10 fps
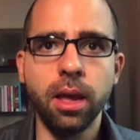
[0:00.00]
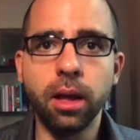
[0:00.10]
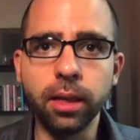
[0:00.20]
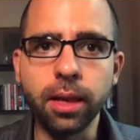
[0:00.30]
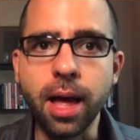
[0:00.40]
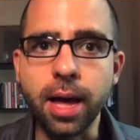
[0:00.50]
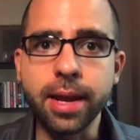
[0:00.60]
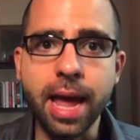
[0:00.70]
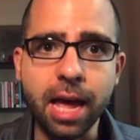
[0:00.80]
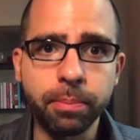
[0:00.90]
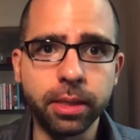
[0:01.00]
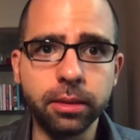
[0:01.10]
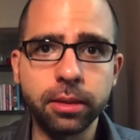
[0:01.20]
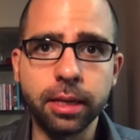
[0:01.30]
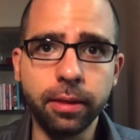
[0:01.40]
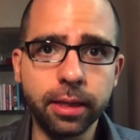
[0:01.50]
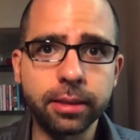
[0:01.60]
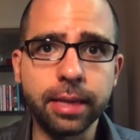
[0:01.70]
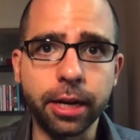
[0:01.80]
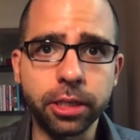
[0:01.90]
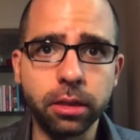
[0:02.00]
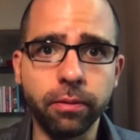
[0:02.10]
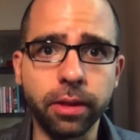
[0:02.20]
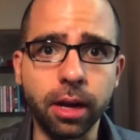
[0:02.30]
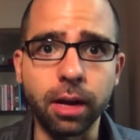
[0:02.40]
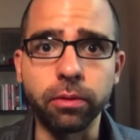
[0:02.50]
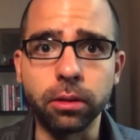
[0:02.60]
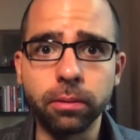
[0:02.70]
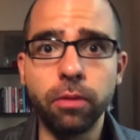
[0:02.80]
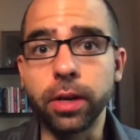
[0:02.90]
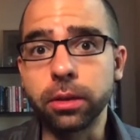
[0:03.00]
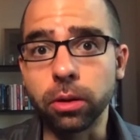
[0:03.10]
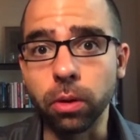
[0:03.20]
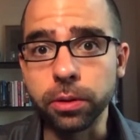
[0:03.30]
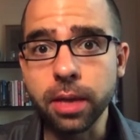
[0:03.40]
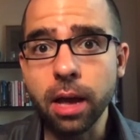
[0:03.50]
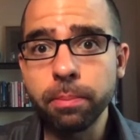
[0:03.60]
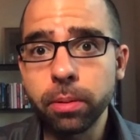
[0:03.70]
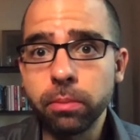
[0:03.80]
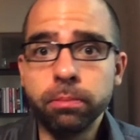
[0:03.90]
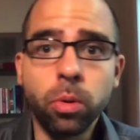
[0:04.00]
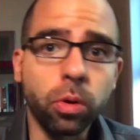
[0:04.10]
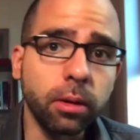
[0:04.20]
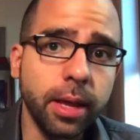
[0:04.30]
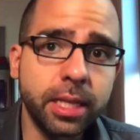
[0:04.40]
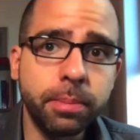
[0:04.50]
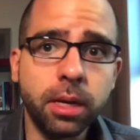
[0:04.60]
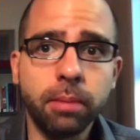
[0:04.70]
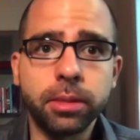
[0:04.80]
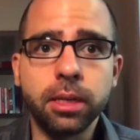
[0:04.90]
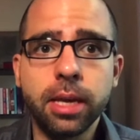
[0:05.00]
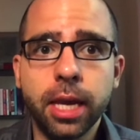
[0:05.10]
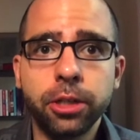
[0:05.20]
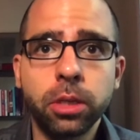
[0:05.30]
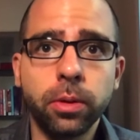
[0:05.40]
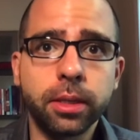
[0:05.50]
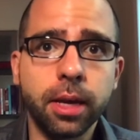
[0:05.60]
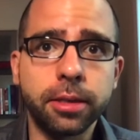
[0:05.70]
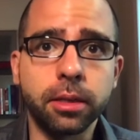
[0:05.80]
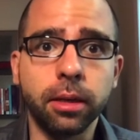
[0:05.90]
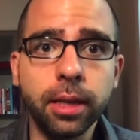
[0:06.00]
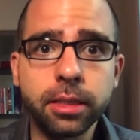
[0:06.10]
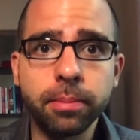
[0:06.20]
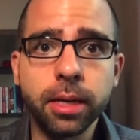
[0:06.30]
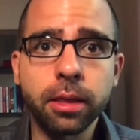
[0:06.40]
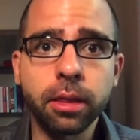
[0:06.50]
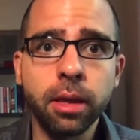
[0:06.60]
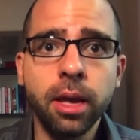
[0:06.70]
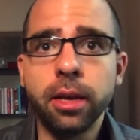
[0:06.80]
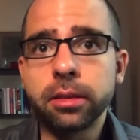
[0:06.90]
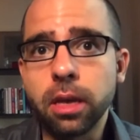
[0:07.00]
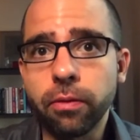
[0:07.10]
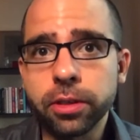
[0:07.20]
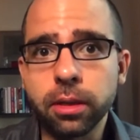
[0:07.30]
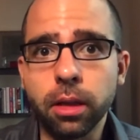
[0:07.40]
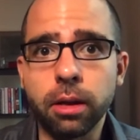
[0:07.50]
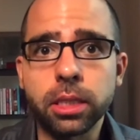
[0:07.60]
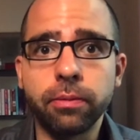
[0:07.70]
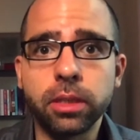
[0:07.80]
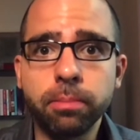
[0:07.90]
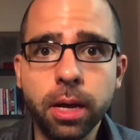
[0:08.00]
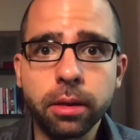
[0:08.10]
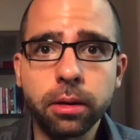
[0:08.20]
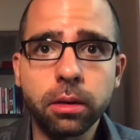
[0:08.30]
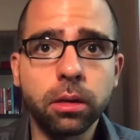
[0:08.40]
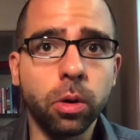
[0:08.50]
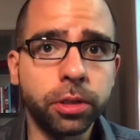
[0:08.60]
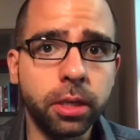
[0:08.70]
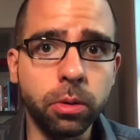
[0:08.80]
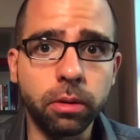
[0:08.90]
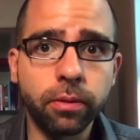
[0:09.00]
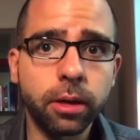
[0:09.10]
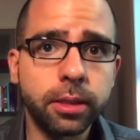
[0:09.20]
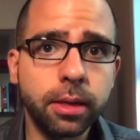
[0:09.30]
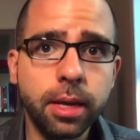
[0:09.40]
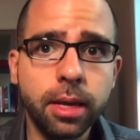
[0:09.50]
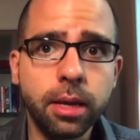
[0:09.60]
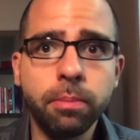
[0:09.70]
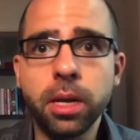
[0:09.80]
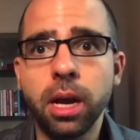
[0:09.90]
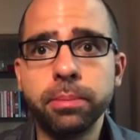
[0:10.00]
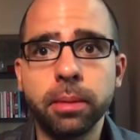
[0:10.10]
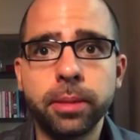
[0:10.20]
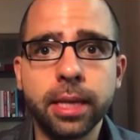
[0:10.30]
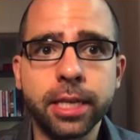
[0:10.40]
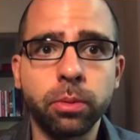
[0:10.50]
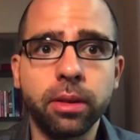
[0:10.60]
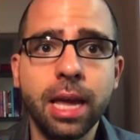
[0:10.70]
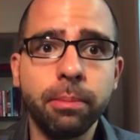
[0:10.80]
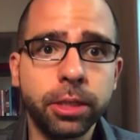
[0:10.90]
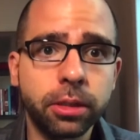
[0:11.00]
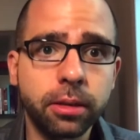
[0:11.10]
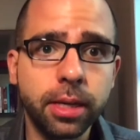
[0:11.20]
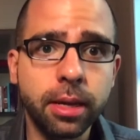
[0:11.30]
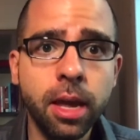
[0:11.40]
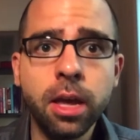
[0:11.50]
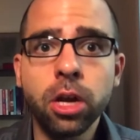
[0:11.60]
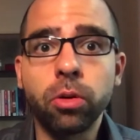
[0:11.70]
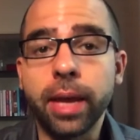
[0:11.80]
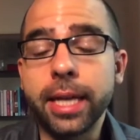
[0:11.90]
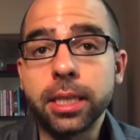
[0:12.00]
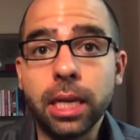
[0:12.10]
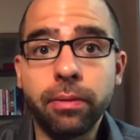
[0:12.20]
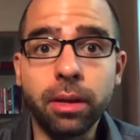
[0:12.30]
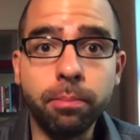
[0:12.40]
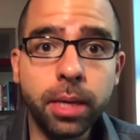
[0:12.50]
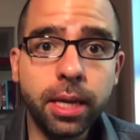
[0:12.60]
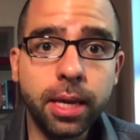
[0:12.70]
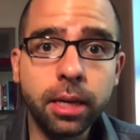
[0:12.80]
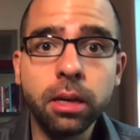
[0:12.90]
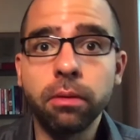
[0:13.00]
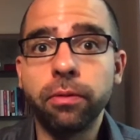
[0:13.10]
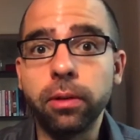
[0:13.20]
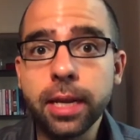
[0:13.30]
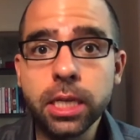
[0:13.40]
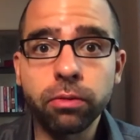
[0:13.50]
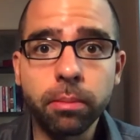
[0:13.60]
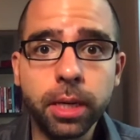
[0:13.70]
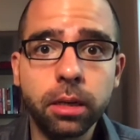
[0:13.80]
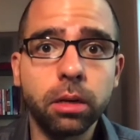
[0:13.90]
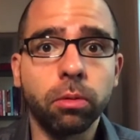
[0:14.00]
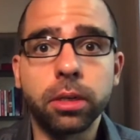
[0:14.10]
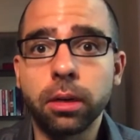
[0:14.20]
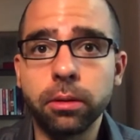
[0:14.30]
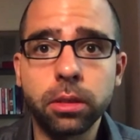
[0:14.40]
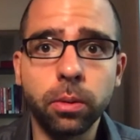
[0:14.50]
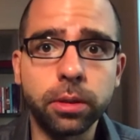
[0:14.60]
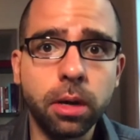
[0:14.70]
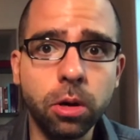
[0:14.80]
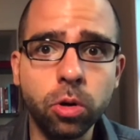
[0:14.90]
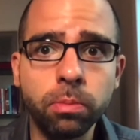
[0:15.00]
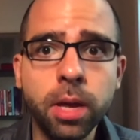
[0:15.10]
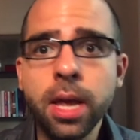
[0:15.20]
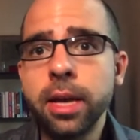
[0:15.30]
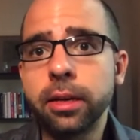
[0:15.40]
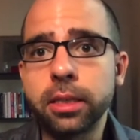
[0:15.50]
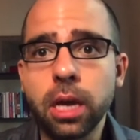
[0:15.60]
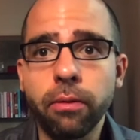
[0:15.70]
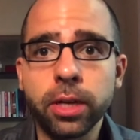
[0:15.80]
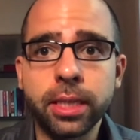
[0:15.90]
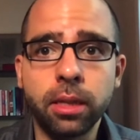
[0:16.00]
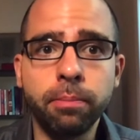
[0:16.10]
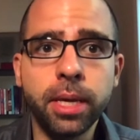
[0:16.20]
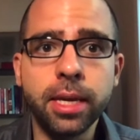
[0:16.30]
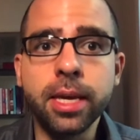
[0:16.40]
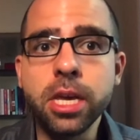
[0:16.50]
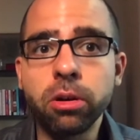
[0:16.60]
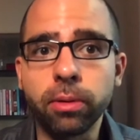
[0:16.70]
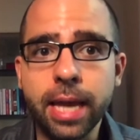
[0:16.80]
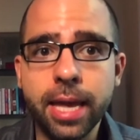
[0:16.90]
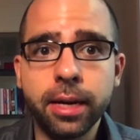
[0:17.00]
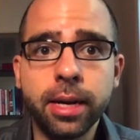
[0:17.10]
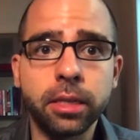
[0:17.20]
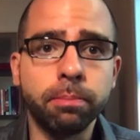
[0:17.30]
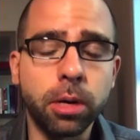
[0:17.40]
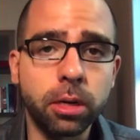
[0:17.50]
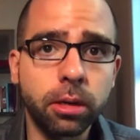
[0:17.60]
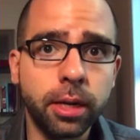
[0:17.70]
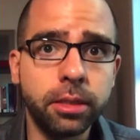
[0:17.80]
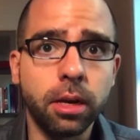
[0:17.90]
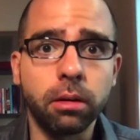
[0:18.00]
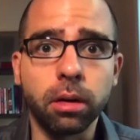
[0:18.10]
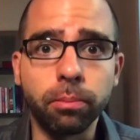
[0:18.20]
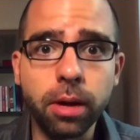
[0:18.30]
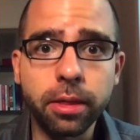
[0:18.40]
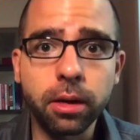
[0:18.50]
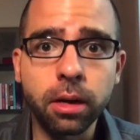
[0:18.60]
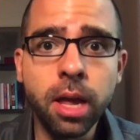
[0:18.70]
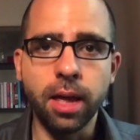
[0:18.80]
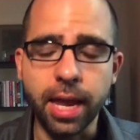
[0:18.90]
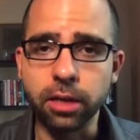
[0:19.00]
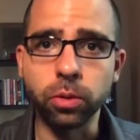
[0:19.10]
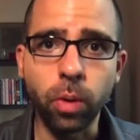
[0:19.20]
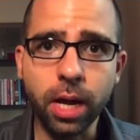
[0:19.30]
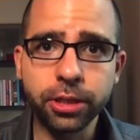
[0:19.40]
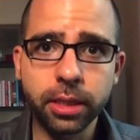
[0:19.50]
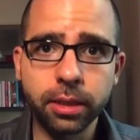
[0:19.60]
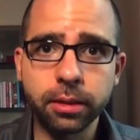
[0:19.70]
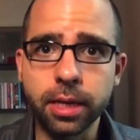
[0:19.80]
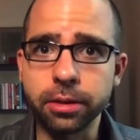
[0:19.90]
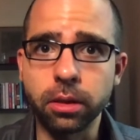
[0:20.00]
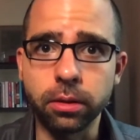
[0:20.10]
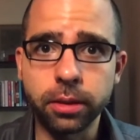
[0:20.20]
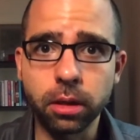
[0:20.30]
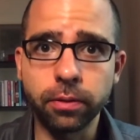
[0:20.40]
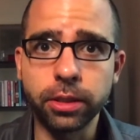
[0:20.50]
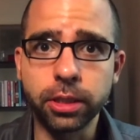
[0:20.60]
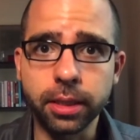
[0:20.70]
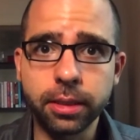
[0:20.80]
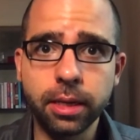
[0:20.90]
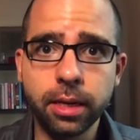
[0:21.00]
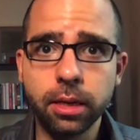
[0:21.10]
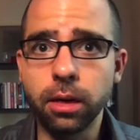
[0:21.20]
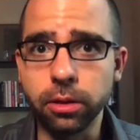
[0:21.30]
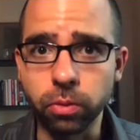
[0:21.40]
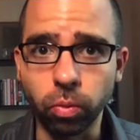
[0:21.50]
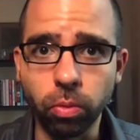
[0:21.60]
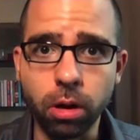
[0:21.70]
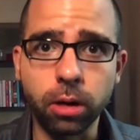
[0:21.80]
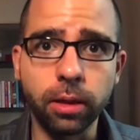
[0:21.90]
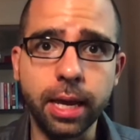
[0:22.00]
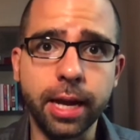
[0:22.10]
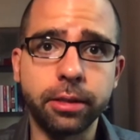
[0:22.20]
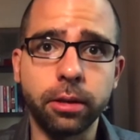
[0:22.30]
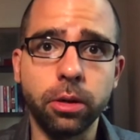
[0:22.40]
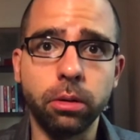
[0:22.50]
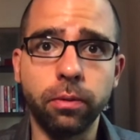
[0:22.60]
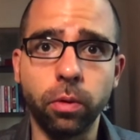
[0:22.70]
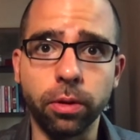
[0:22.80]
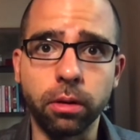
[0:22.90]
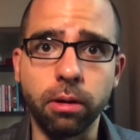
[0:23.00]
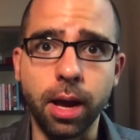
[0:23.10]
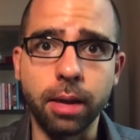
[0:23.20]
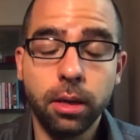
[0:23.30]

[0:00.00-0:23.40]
A lot happens in this section of the novel. Victor grows up, more or less becomes engaged to his cousin Elizabeth, suffers the loss of his mother, goes to university, becomes obsessed with chemistry, creates a living being, flees from it, returns to his home, discovers that the being he created has murdered his younger brother, and watches as the servant Justine is wrongly executed for the crime.